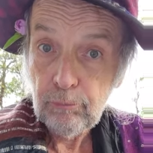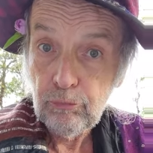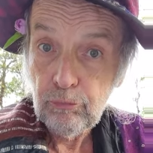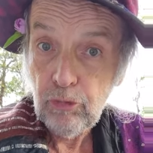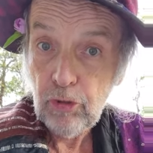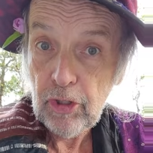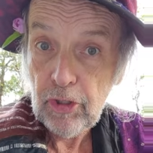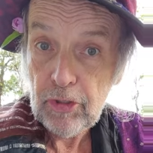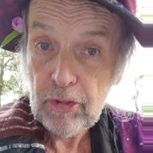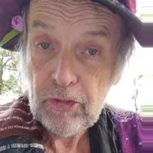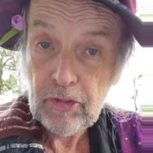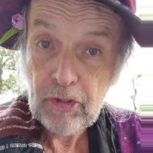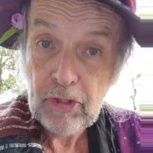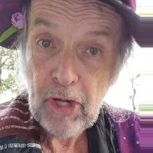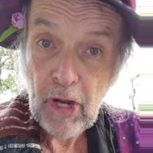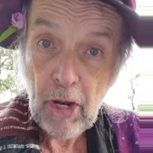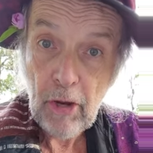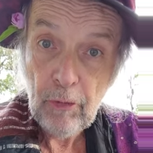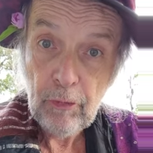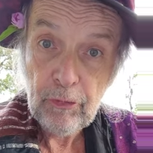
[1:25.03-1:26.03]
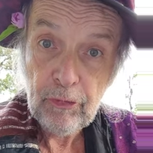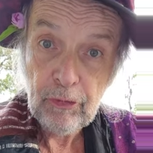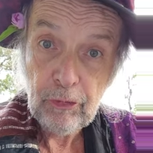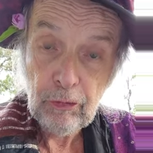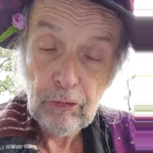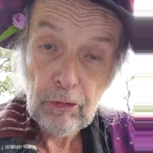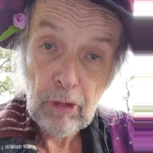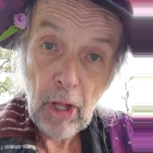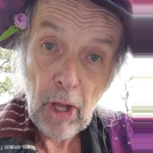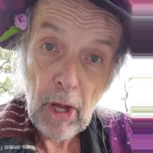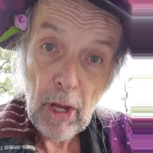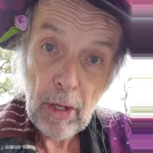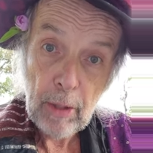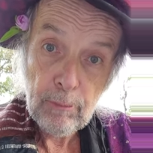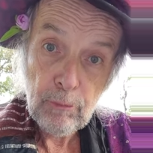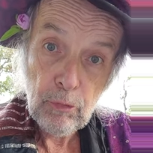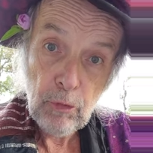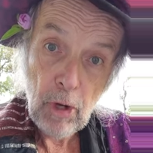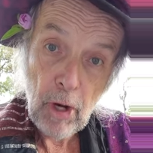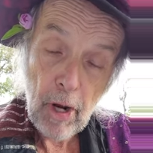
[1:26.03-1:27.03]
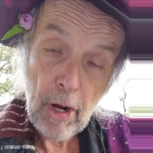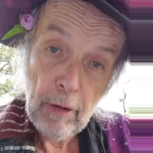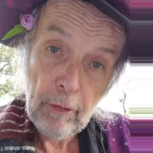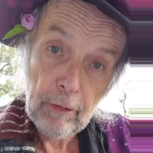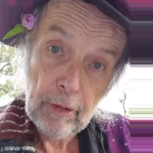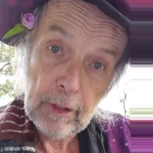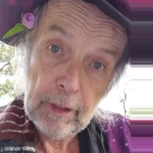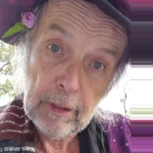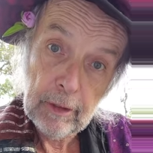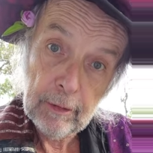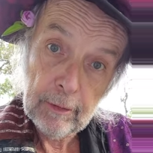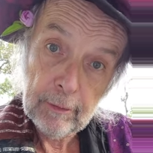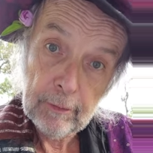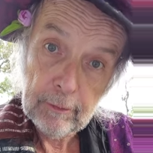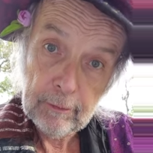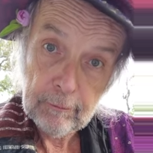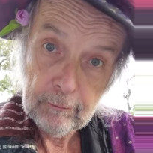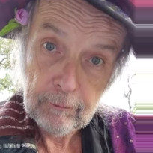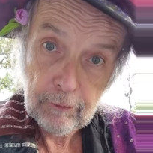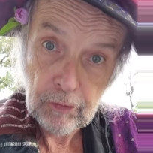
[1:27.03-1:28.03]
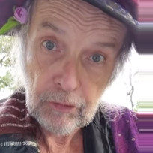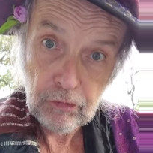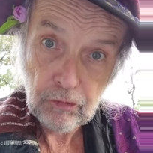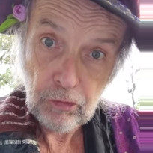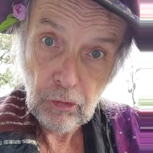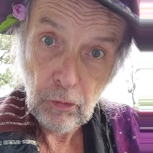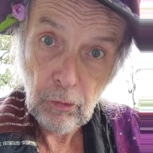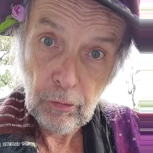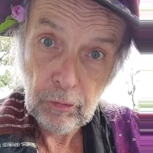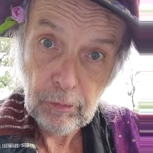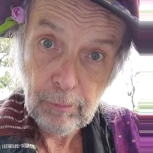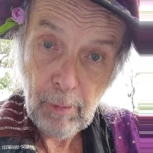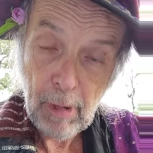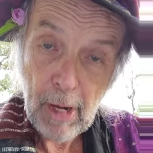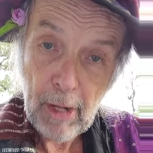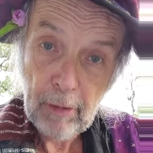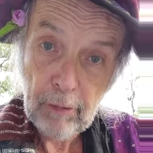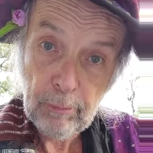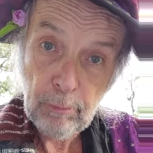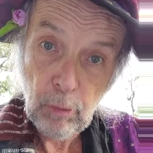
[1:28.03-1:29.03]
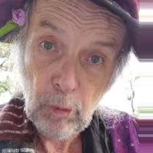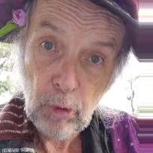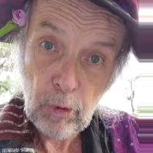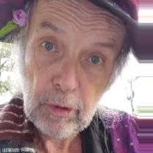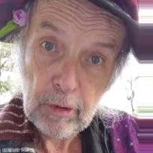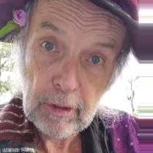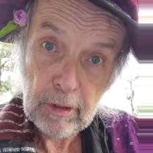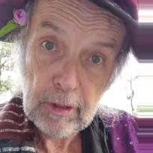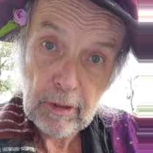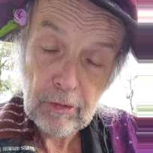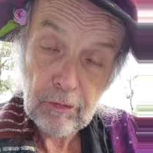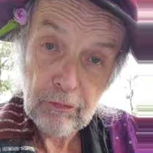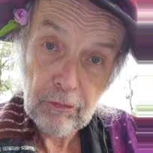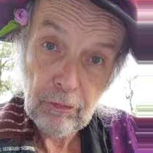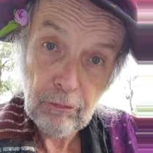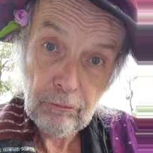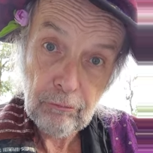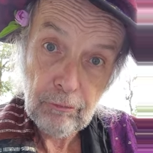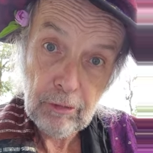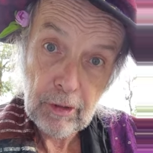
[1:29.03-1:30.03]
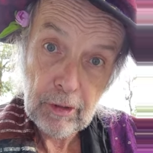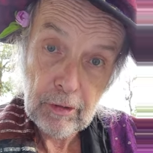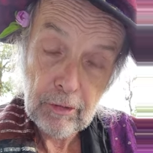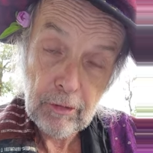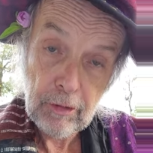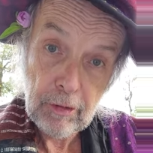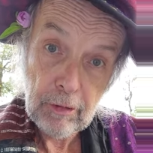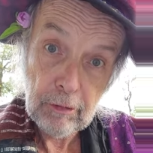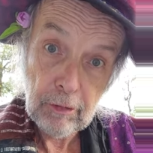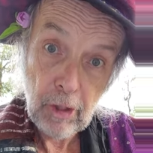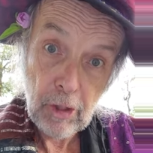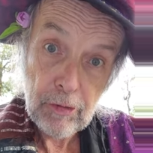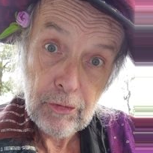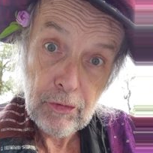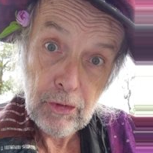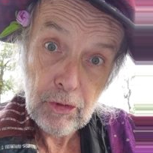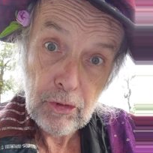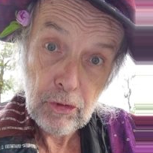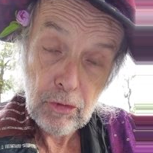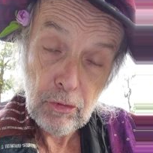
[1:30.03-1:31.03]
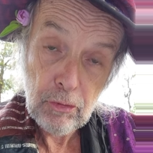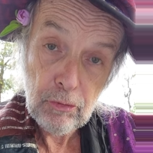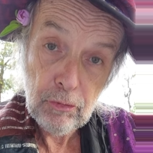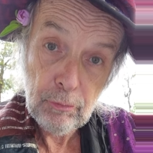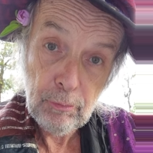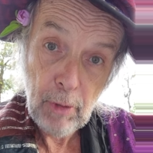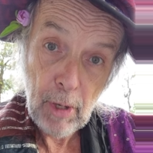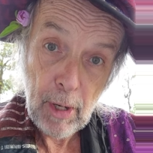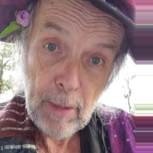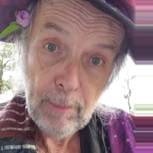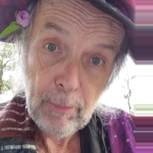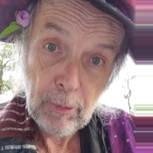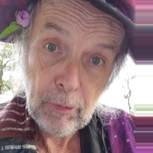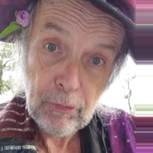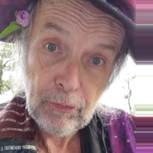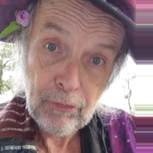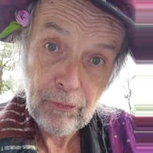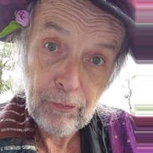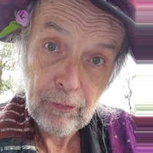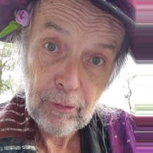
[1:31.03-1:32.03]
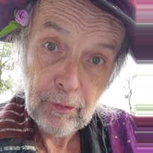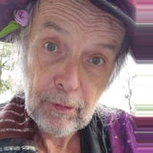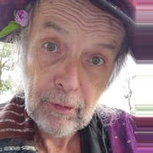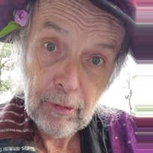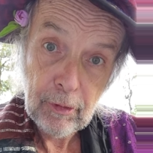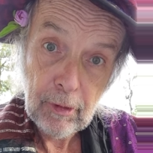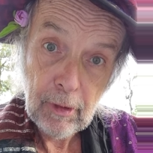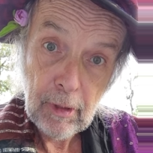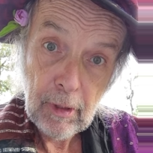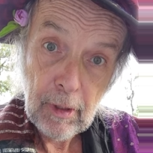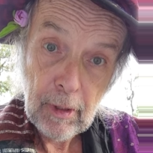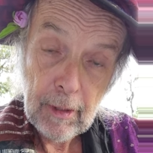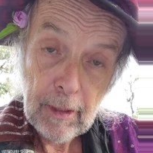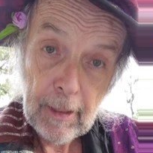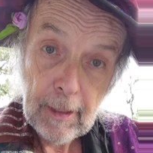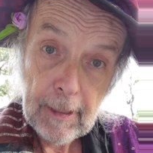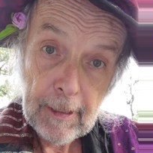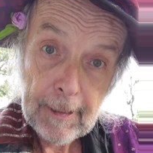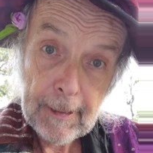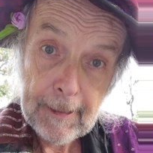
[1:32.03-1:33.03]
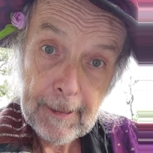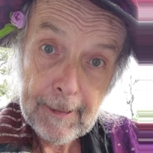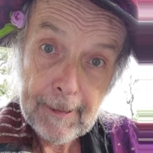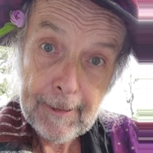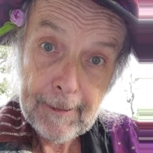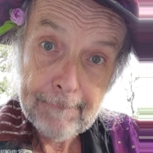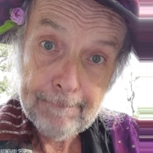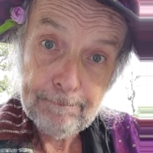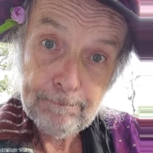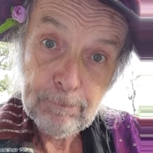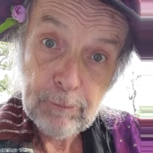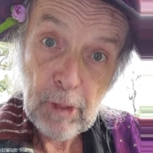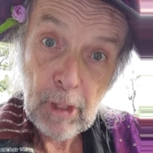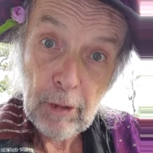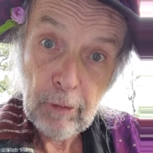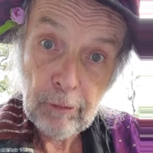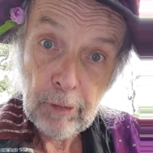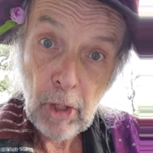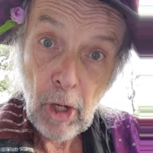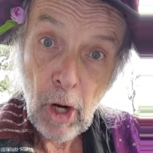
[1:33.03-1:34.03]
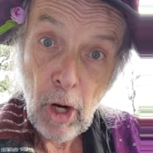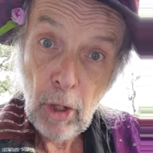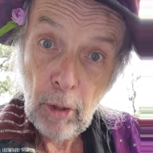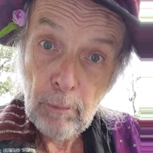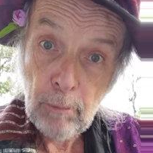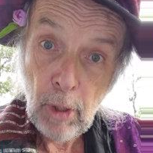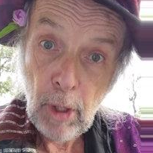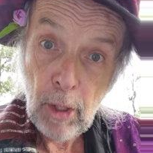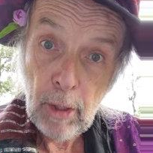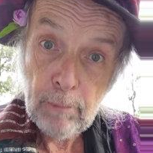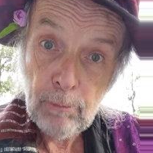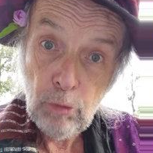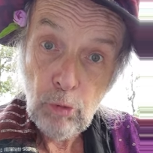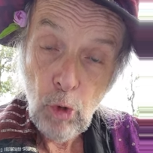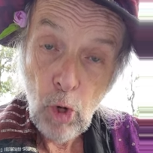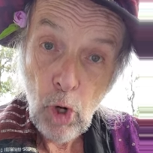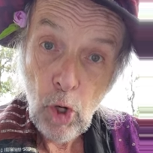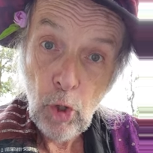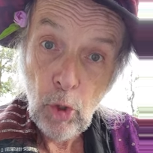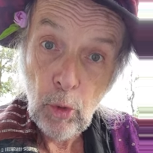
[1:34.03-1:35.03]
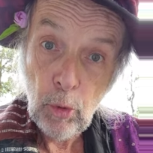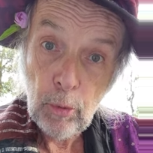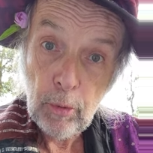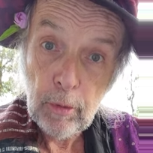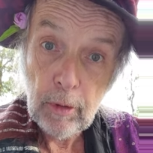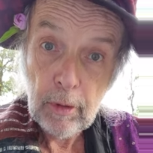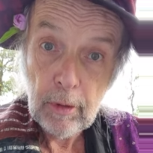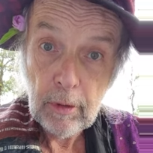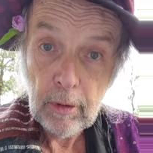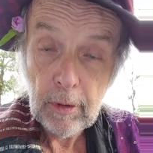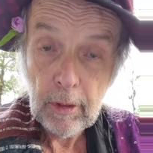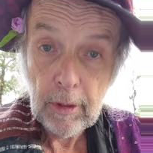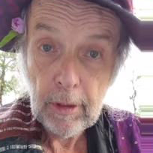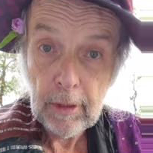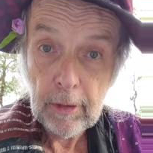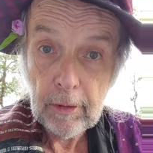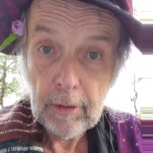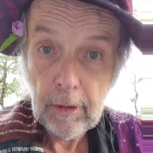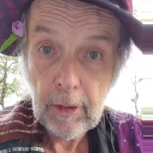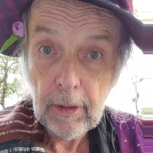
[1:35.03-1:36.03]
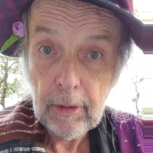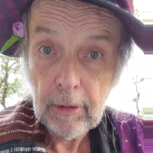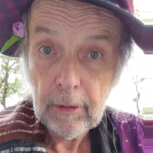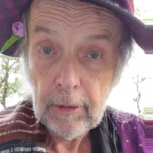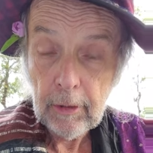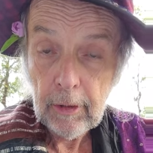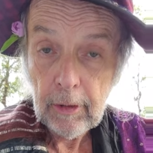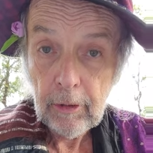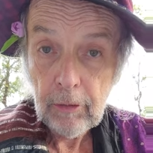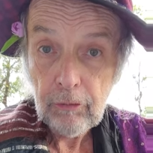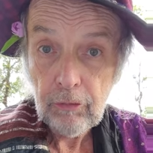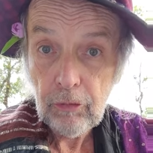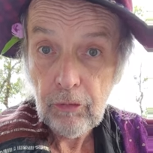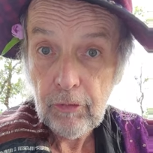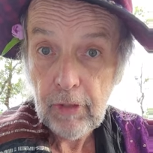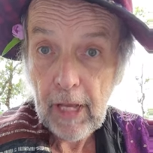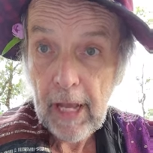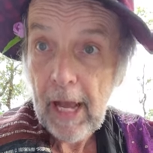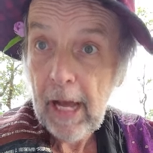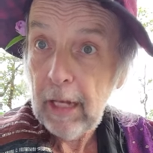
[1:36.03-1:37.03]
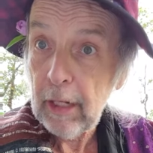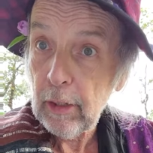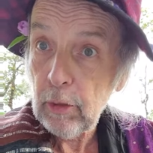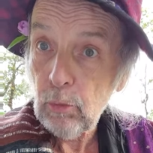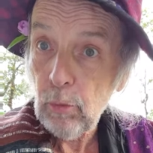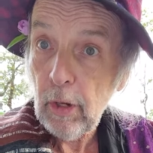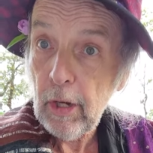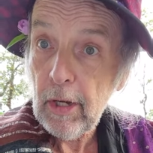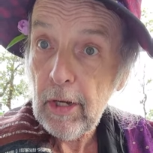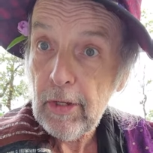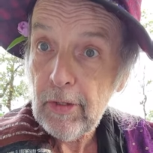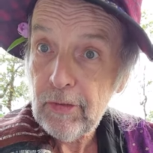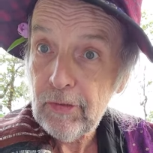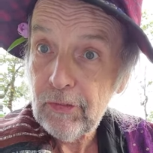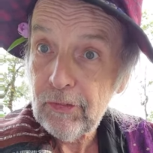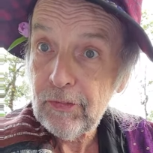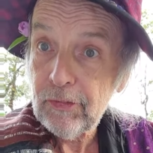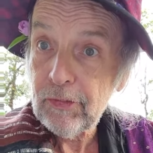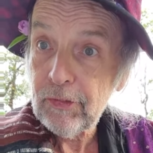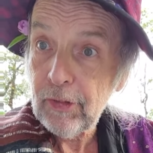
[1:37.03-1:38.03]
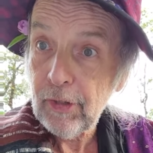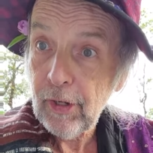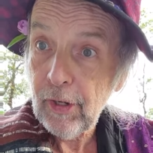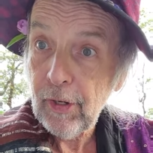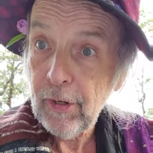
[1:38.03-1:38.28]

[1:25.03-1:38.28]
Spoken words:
British Council Library. Just show his passport and he gets to read the London newspapers. Down Arbob Road and through the alleyways.